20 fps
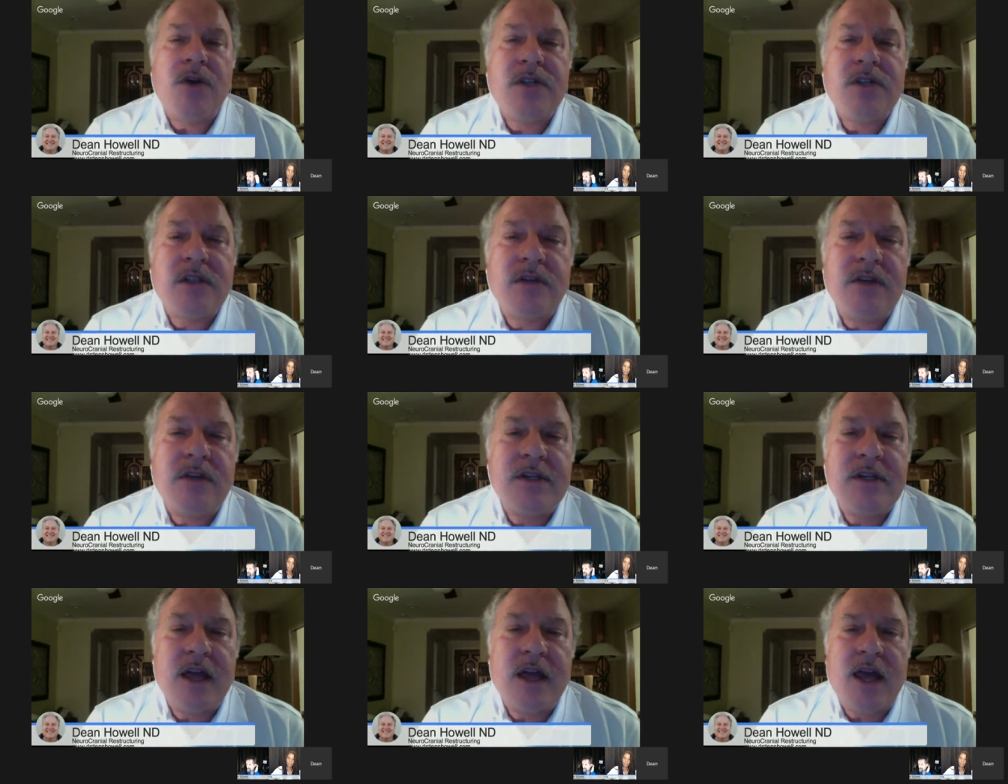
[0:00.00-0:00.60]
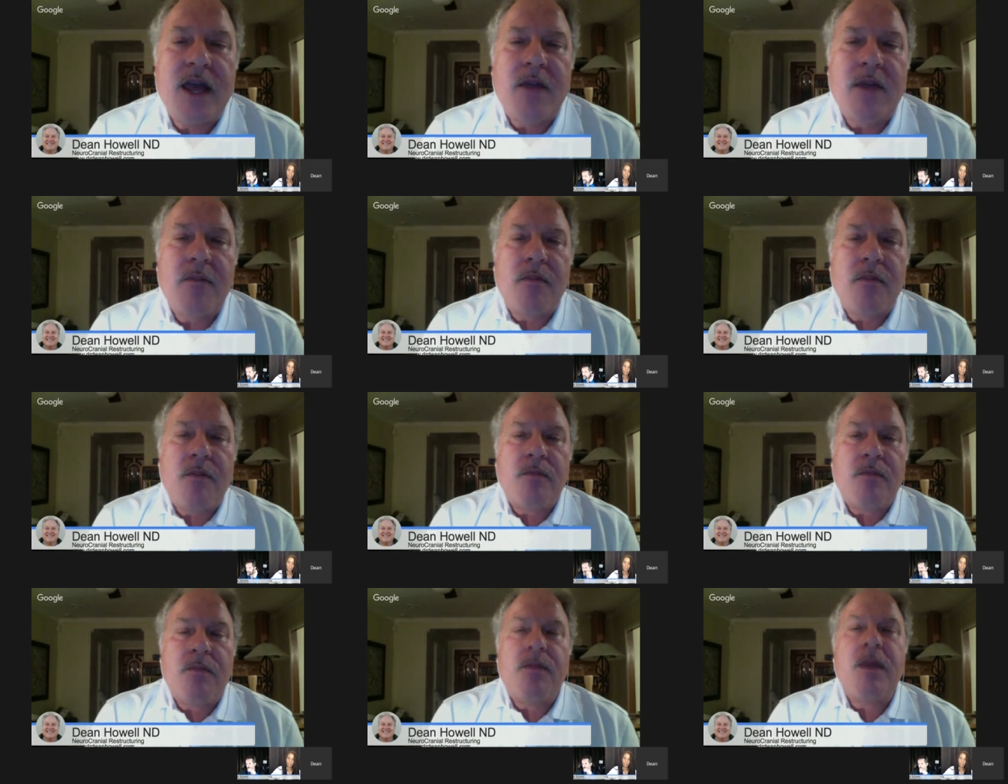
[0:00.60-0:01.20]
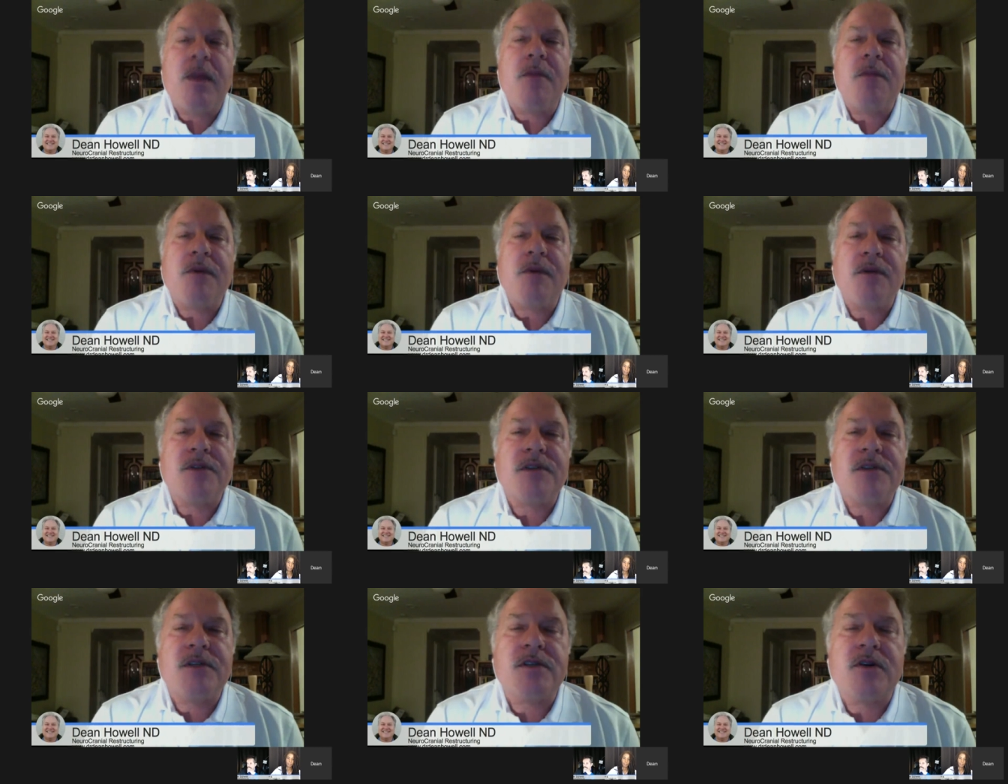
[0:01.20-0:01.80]
of the time
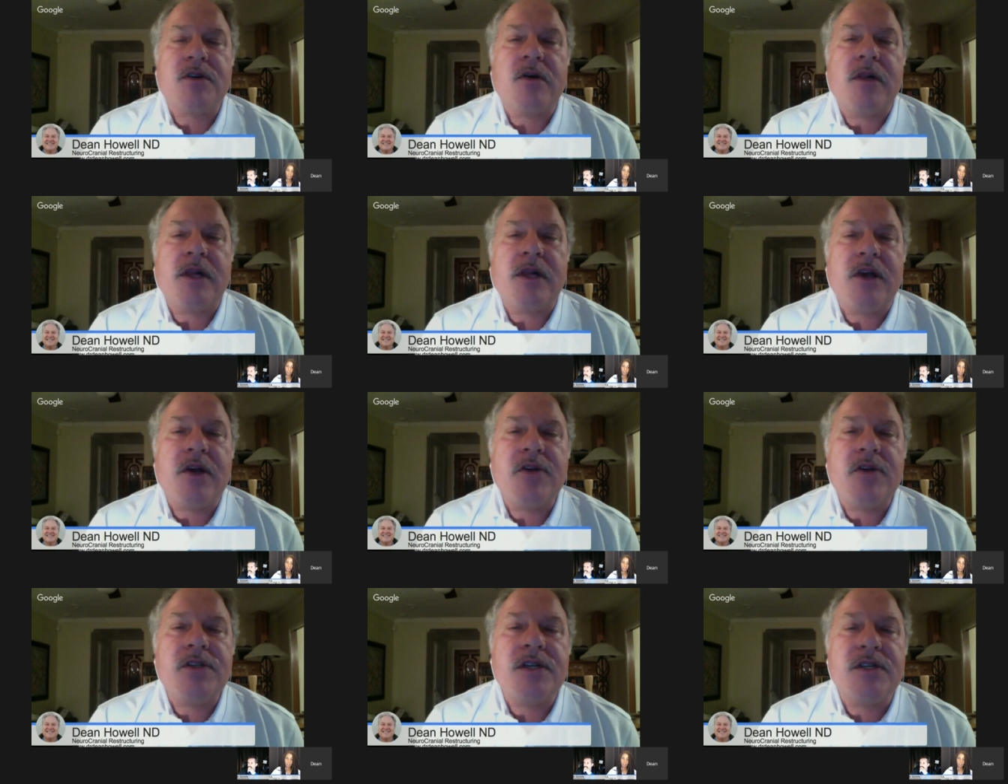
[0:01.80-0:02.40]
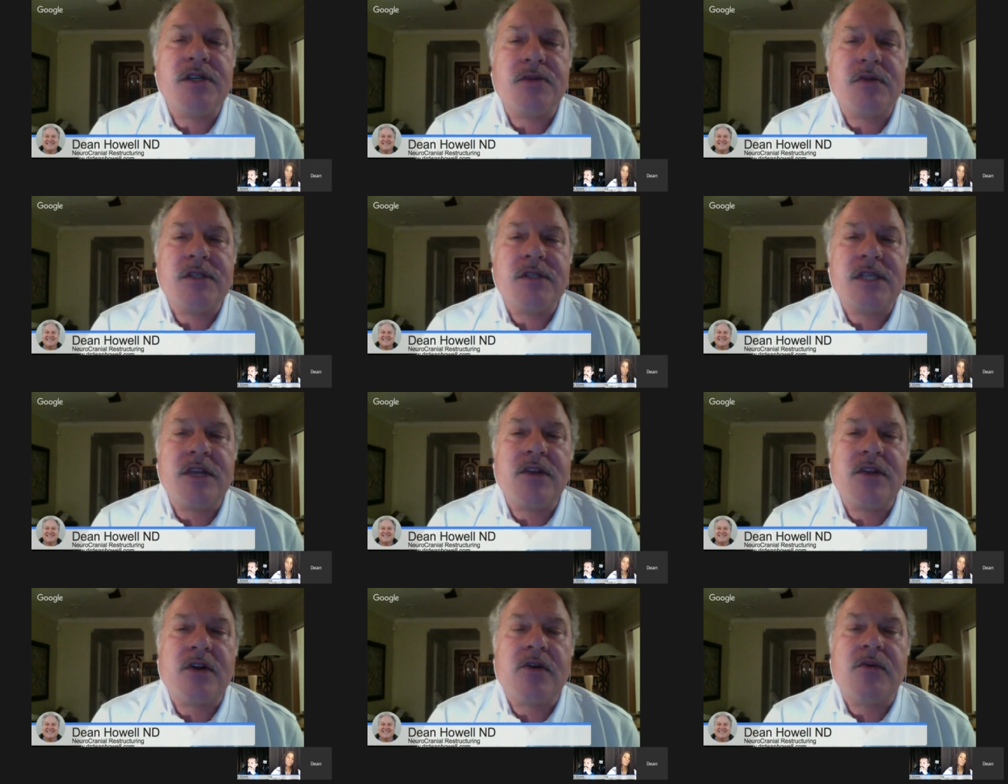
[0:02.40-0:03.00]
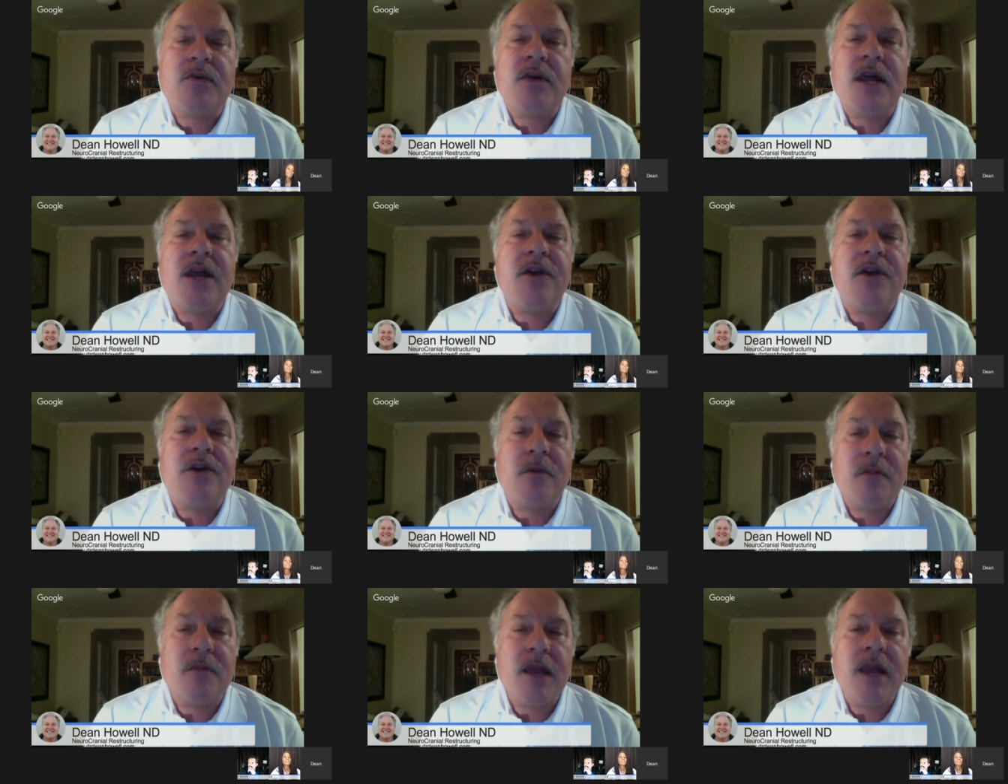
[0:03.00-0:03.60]
people's scoliosis was either
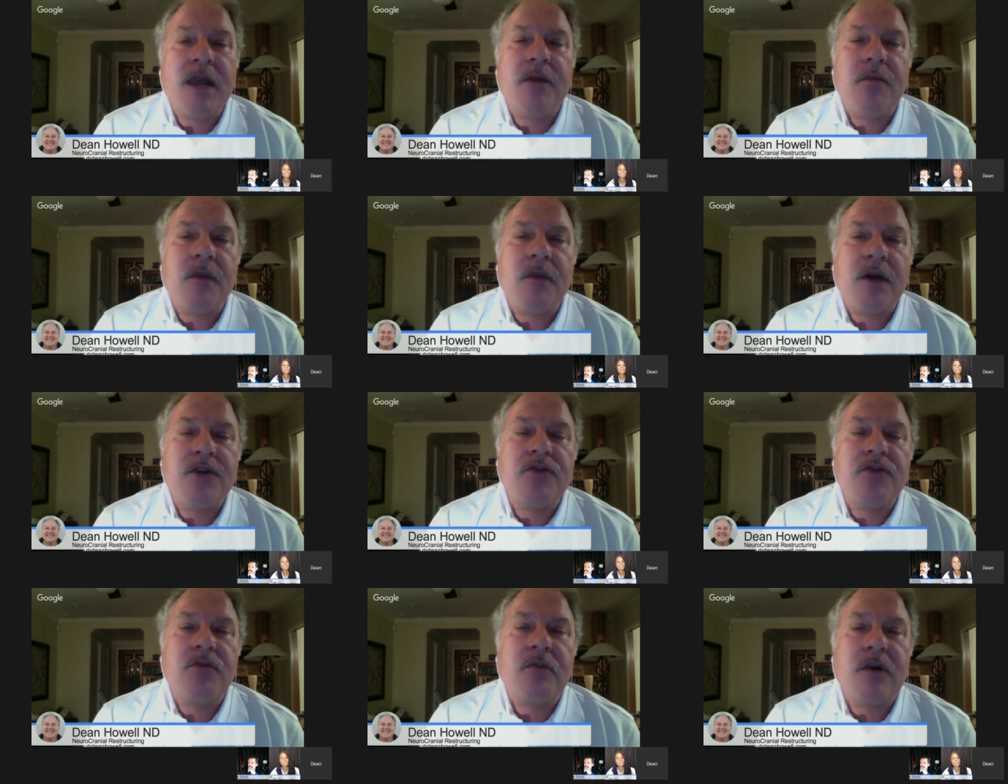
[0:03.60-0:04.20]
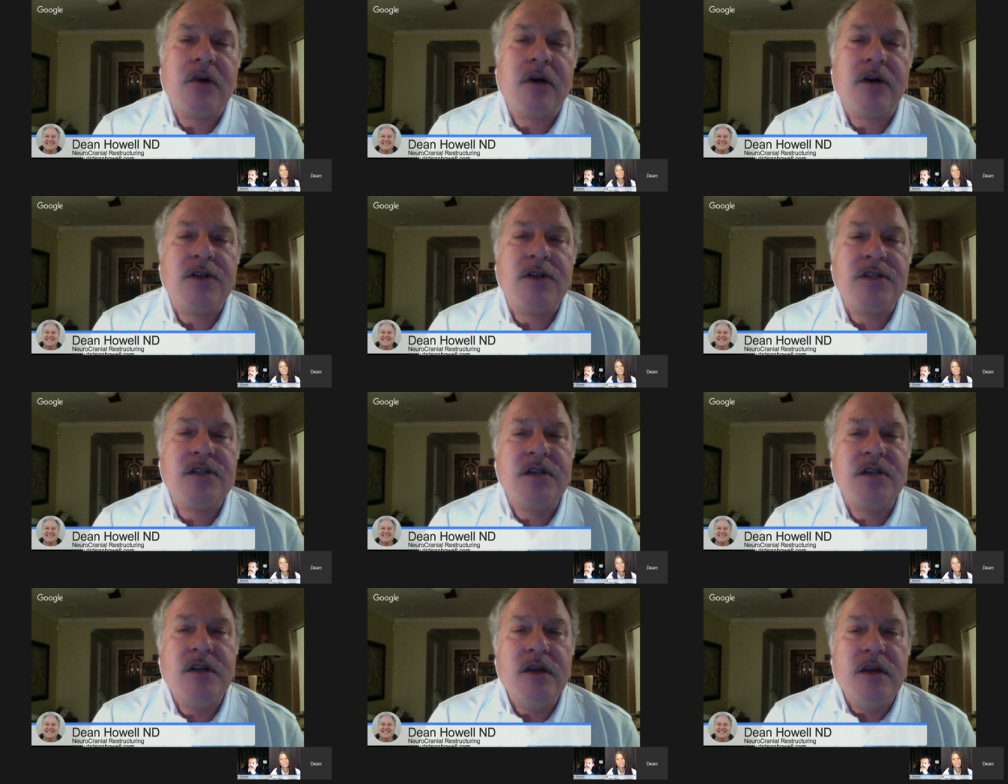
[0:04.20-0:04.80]
created or made much worse